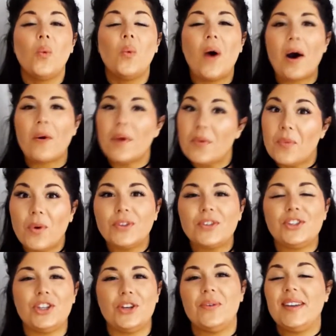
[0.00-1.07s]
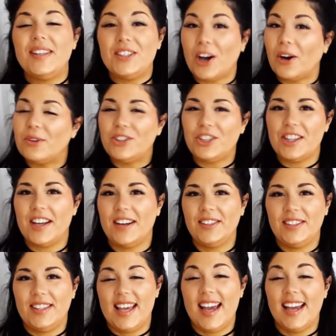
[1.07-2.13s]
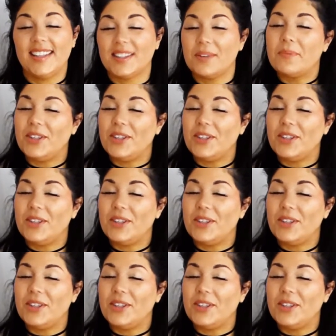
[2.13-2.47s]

while we want to indulge in those things,